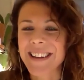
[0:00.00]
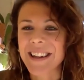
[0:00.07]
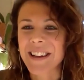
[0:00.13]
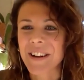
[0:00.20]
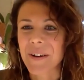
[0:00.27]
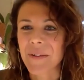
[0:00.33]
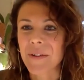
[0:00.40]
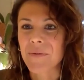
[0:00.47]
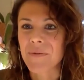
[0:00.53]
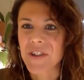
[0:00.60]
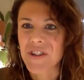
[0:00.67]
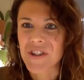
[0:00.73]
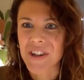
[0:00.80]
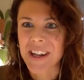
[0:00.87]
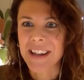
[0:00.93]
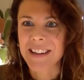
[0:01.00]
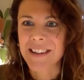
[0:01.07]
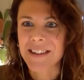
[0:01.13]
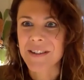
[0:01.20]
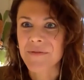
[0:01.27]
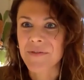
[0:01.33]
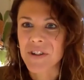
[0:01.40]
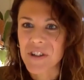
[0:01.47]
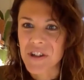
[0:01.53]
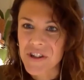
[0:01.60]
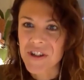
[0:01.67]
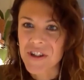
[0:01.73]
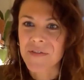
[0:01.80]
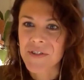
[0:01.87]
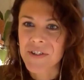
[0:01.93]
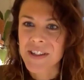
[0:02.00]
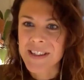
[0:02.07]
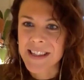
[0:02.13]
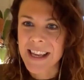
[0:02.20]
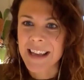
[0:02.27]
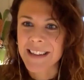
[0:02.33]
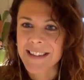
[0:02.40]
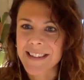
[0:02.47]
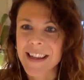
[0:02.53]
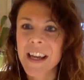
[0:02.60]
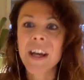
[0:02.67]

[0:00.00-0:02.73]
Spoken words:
the vision and the definition of success.